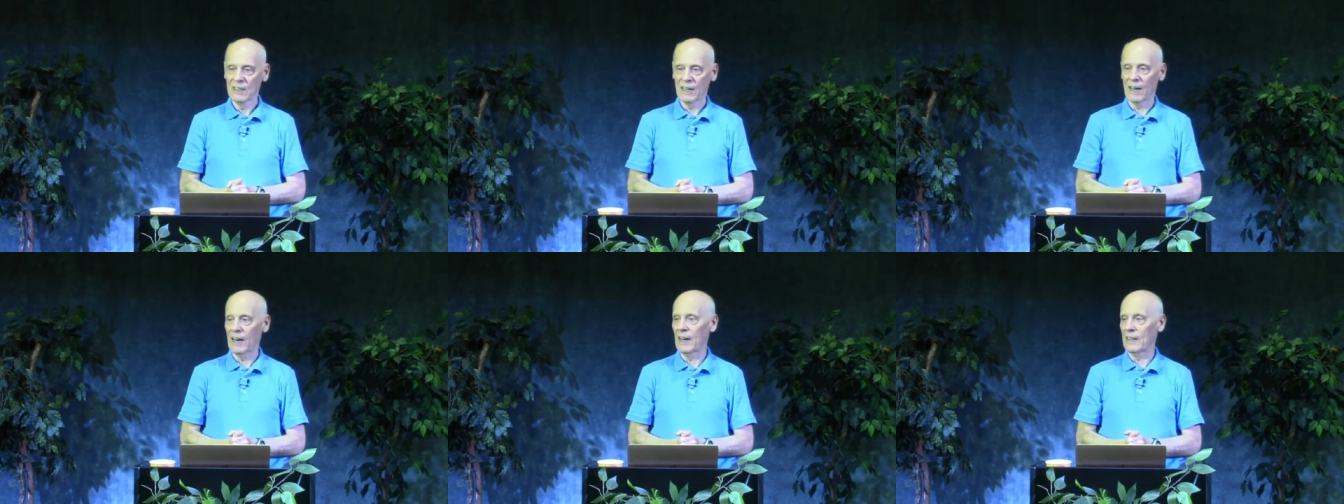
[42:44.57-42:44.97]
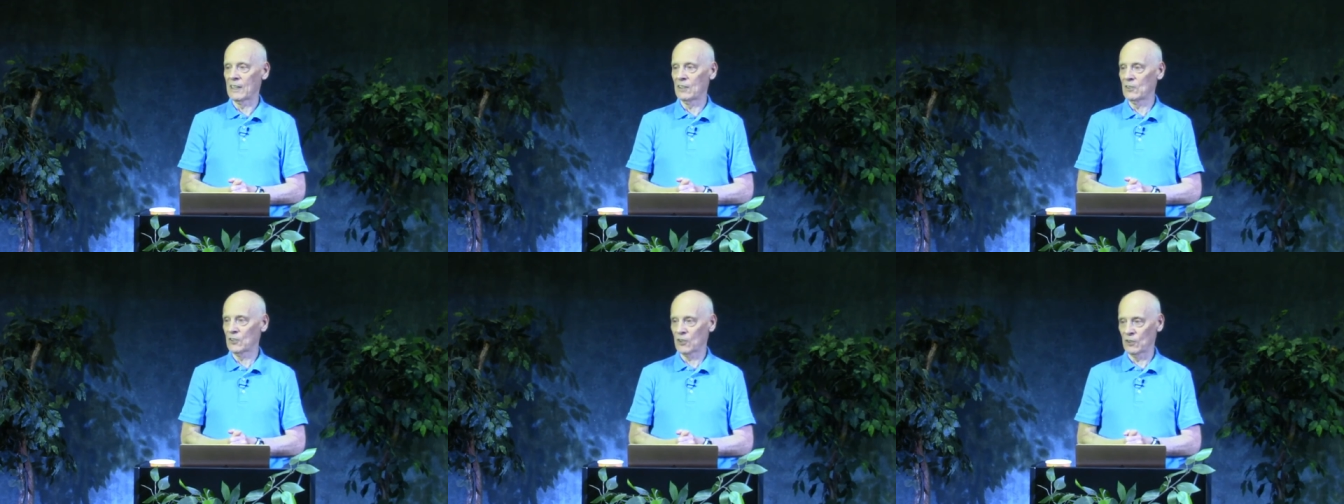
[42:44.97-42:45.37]
uh,
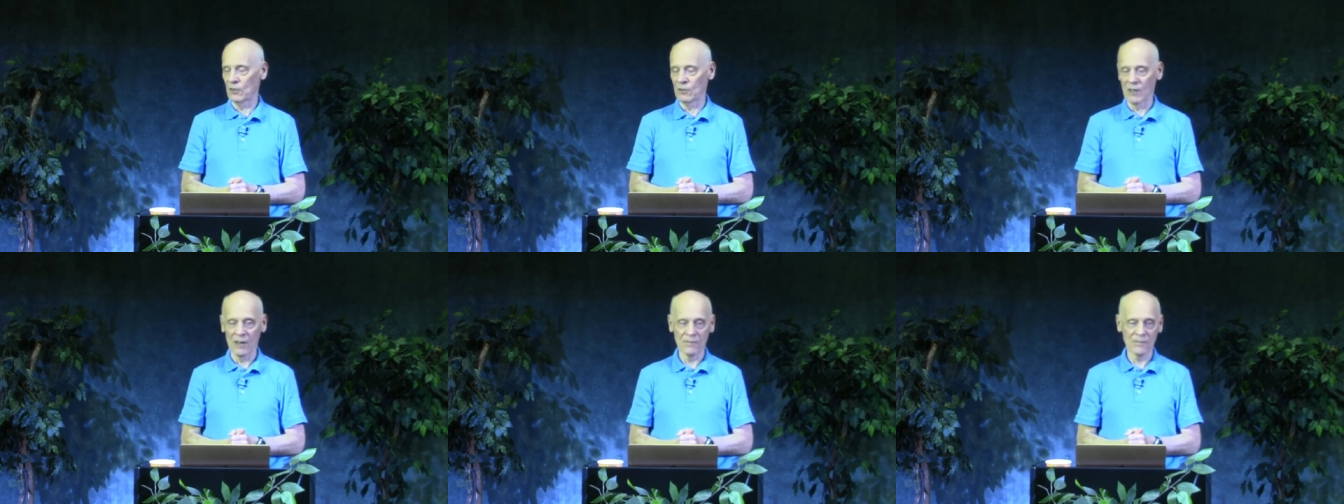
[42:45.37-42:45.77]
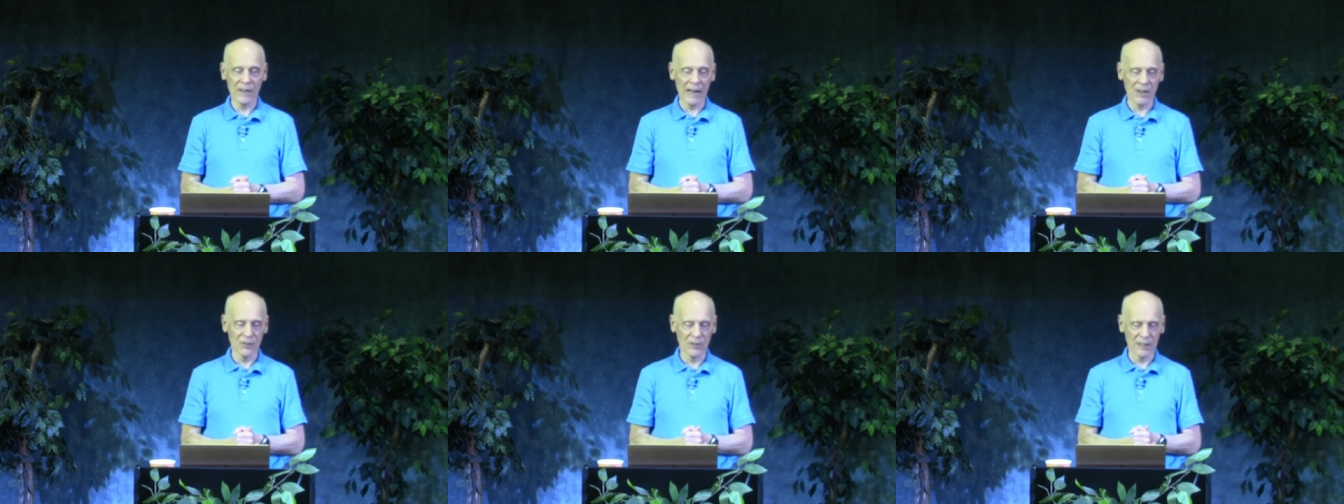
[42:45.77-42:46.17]
into a
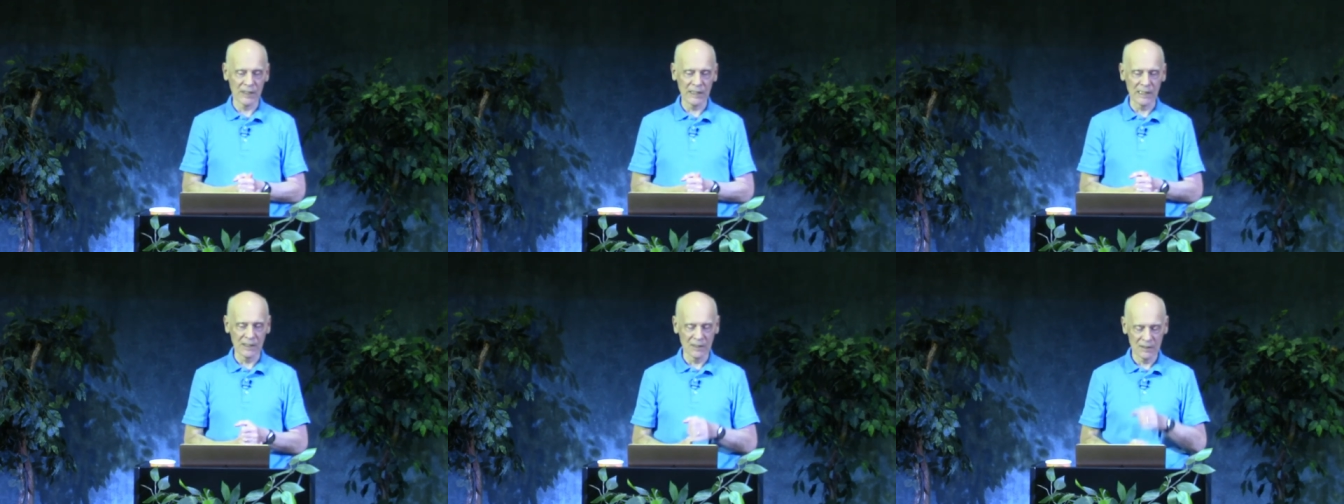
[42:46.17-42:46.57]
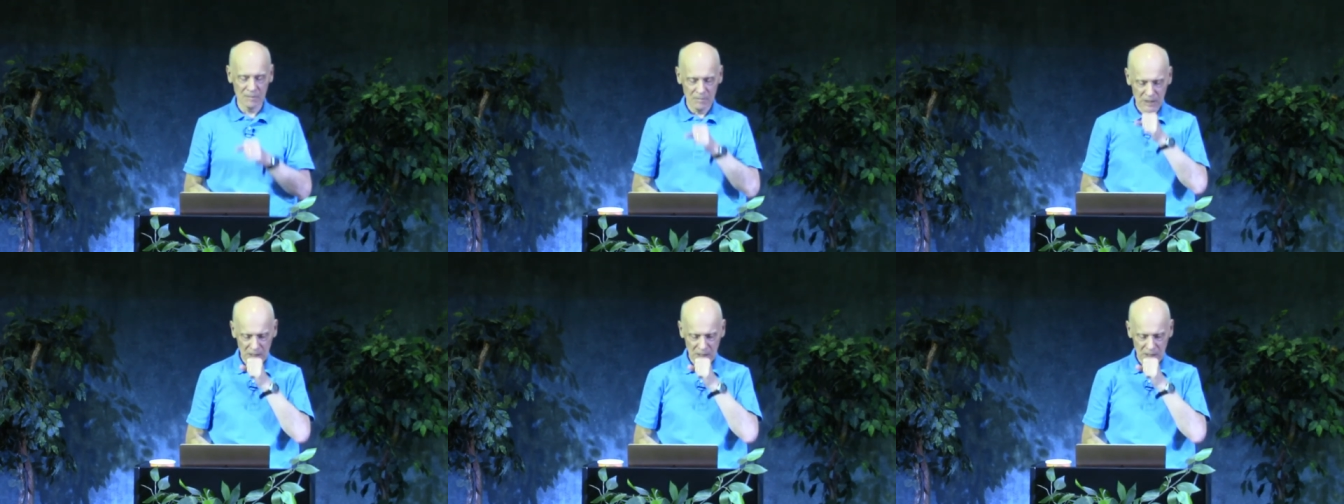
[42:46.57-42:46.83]
fiery heat,